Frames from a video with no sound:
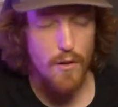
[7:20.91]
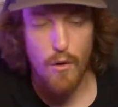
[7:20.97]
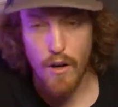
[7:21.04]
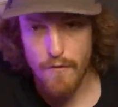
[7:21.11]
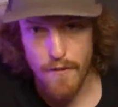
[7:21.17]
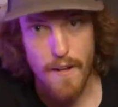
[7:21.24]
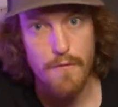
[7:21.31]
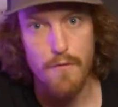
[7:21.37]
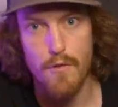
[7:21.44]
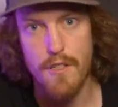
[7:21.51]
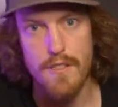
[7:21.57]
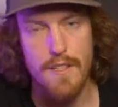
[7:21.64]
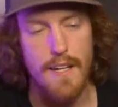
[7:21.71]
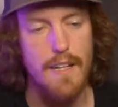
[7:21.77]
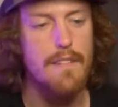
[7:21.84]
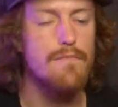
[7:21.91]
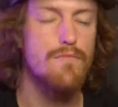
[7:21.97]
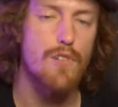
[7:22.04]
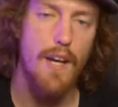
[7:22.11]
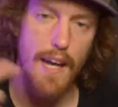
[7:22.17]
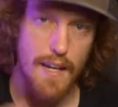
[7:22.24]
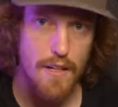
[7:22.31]
qualified 42nd,
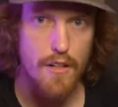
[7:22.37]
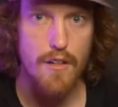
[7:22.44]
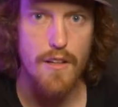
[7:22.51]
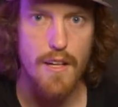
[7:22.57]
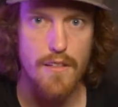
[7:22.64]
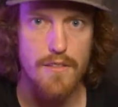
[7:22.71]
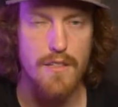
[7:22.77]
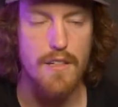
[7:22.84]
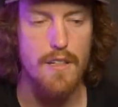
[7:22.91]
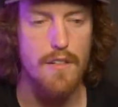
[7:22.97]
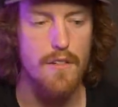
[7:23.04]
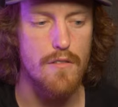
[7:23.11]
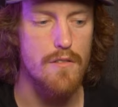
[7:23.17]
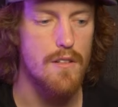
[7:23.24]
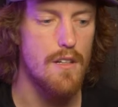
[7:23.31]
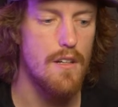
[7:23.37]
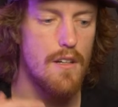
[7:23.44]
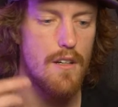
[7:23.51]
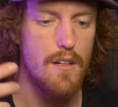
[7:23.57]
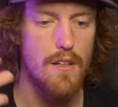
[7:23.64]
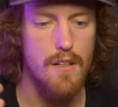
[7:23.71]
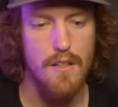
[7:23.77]
so I had to go to the LCQ.
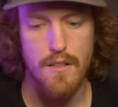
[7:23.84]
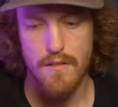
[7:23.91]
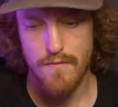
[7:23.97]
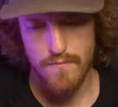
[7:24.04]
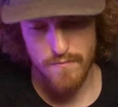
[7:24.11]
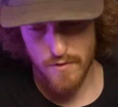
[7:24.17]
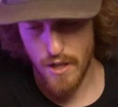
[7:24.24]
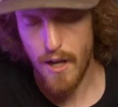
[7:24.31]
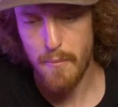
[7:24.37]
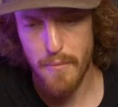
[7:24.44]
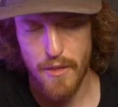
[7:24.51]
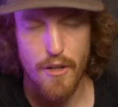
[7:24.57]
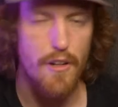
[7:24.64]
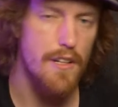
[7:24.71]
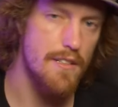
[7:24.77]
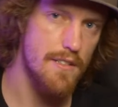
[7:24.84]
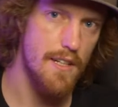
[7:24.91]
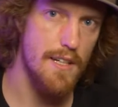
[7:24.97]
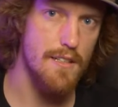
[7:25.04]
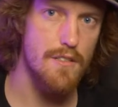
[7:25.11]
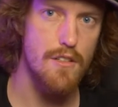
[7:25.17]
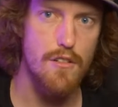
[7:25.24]
I top
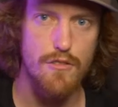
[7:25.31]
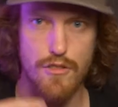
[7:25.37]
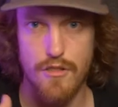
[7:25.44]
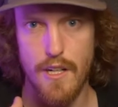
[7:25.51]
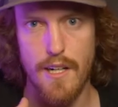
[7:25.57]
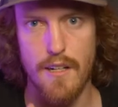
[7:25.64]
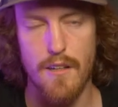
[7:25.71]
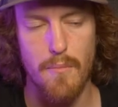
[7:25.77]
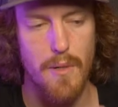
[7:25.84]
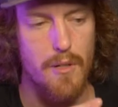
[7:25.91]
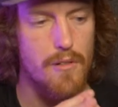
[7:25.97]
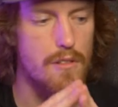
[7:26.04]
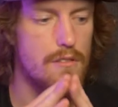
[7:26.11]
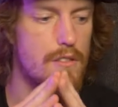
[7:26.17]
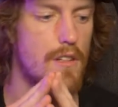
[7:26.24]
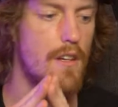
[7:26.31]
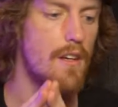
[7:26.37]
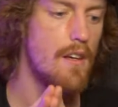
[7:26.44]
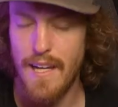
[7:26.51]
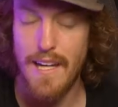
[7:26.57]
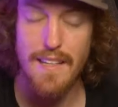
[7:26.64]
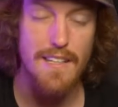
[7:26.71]
36, go straight into the motos.
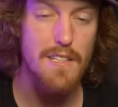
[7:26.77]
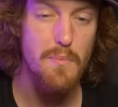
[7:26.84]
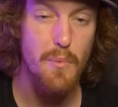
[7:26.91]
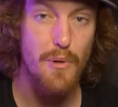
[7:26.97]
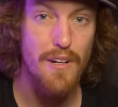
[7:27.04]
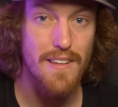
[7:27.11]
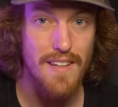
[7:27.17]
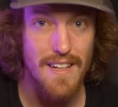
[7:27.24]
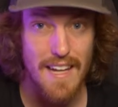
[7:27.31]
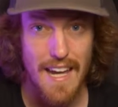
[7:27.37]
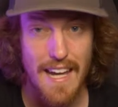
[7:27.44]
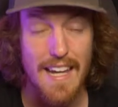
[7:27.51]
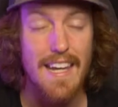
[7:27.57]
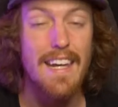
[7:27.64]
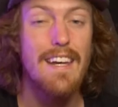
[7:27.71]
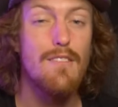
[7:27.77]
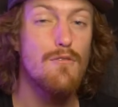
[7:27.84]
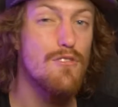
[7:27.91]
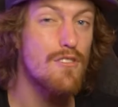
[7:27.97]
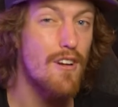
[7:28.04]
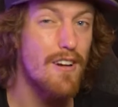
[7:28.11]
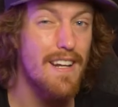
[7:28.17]
At this point in the day, it
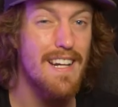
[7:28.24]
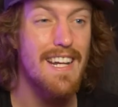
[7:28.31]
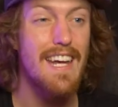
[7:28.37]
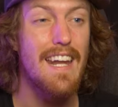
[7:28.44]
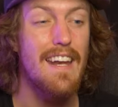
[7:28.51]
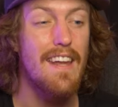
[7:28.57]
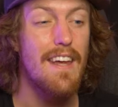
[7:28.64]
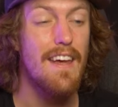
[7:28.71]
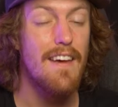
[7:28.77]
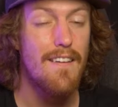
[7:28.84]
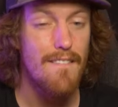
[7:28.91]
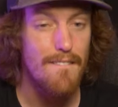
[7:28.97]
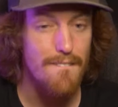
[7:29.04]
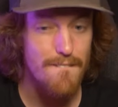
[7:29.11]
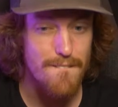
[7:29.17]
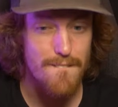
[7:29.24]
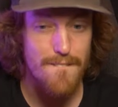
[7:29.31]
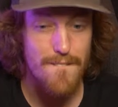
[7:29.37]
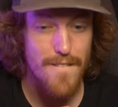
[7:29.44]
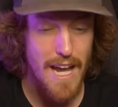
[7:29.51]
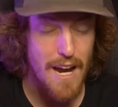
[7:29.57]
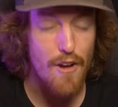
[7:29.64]
was starting to get
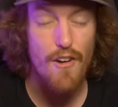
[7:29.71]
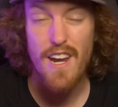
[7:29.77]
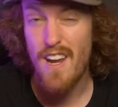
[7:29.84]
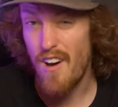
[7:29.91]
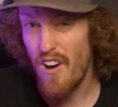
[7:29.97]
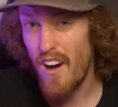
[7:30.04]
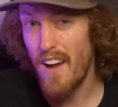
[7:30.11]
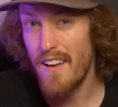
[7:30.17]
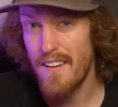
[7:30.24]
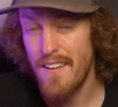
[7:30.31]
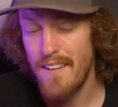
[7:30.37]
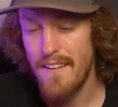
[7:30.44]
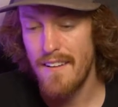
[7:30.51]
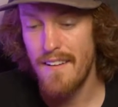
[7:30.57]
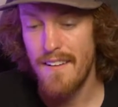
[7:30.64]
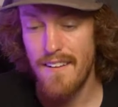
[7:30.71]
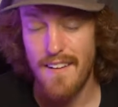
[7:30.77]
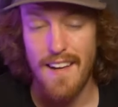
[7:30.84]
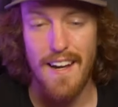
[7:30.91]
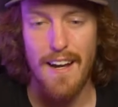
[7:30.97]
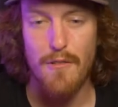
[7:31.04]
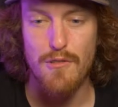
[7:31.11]
very hot,
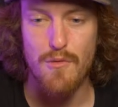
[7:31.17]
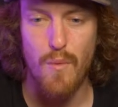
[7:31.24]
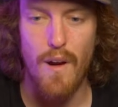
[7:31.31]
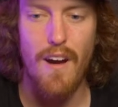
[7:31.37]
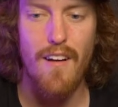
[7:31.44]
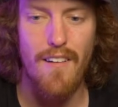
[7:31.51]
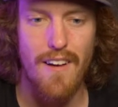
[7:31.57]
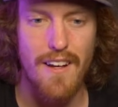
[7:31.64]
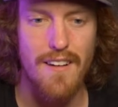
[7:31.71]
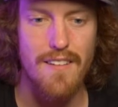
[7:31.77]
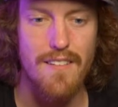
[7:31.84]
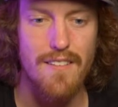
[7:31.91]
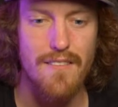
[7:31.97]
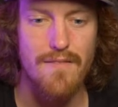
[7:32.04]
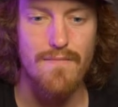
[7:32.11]
and I was wearing